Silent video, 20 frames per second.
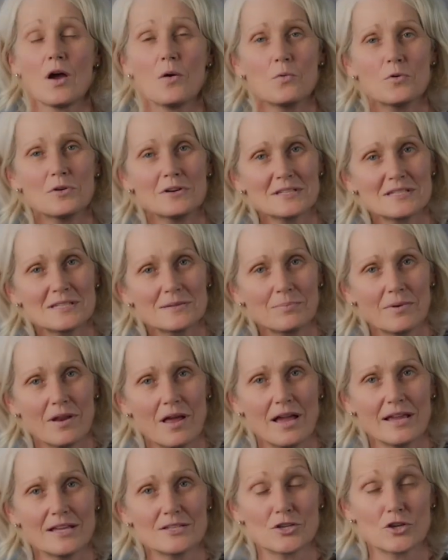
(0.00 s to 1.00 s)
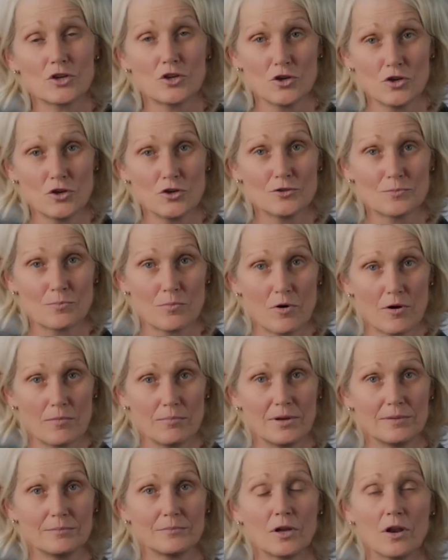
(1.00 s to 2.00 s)
Water supply is a huge
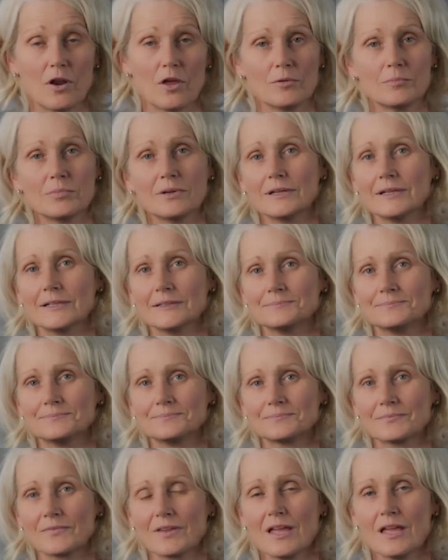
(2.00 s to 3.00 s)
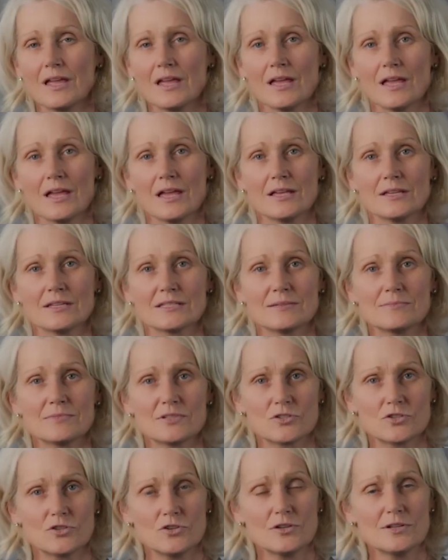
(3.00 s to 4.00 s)
problem globally. Some
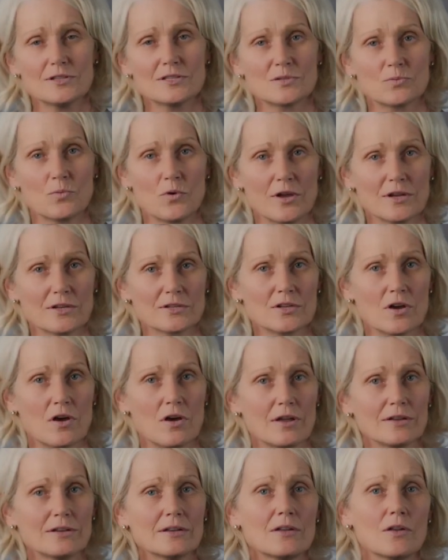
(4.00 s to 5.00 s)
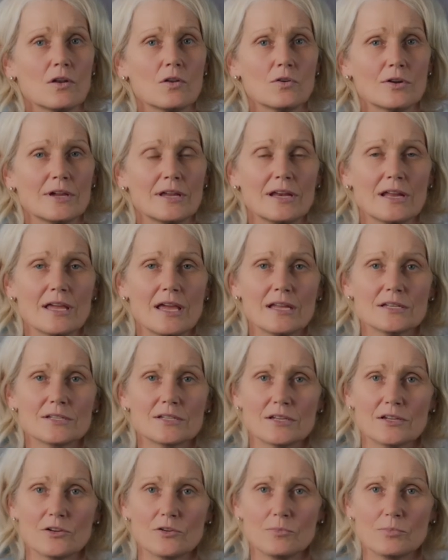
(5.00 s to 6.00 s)
students worked on looking at
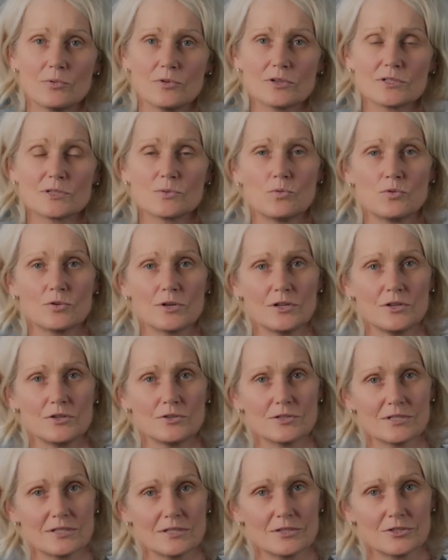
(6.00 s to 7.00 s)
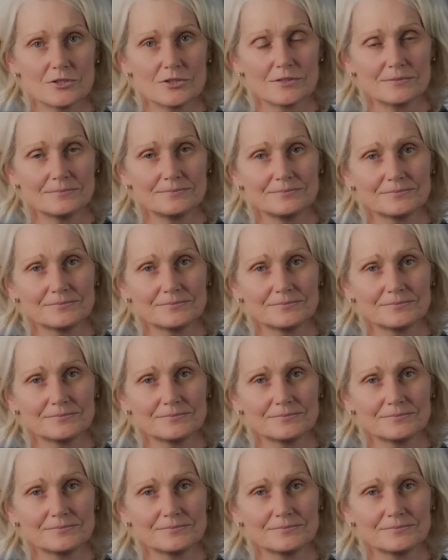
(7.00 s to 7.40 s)
Hillbrook's water usage.